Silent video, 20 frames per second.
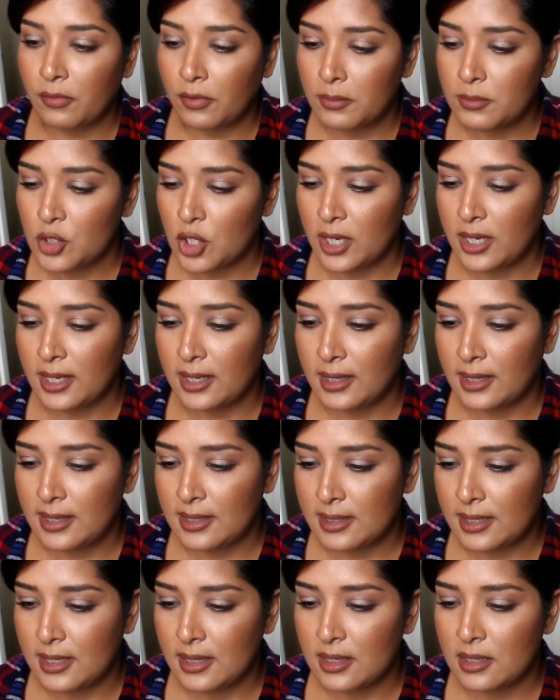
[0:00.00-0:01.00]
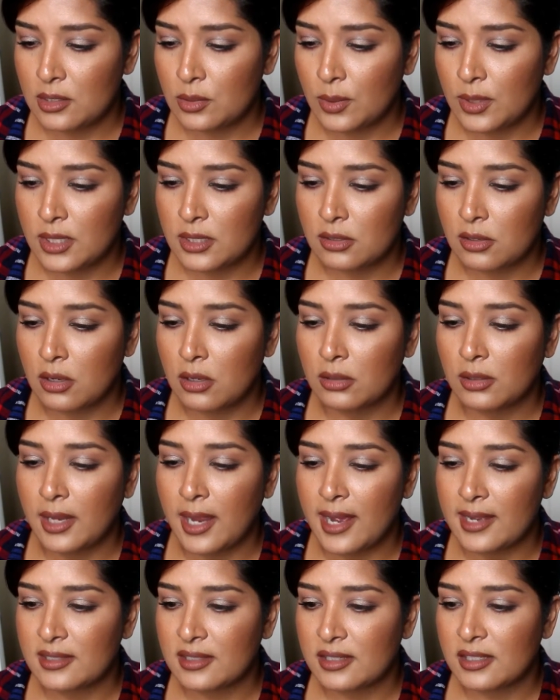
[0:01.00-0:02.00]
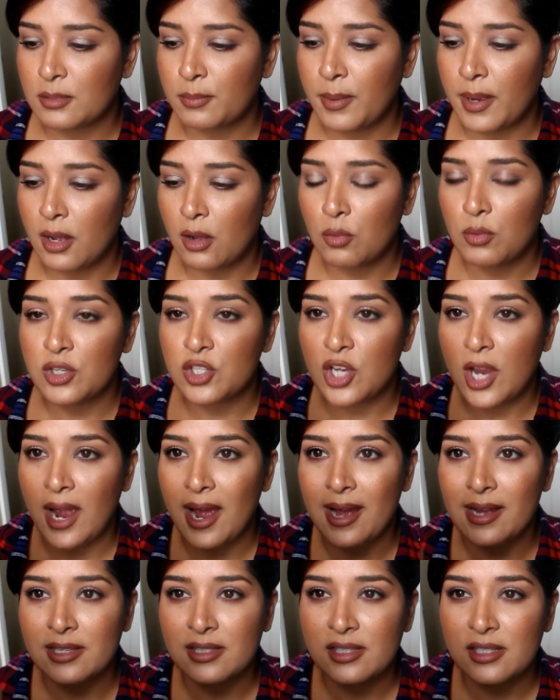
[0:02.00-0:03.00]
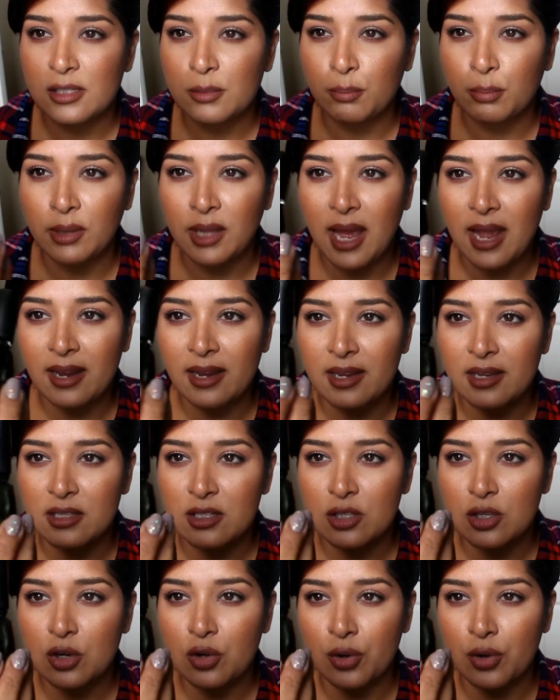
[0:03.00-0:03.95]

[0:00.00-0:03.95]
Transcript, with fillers: from China Glaze and this one is called Cast a Spell which has this blackened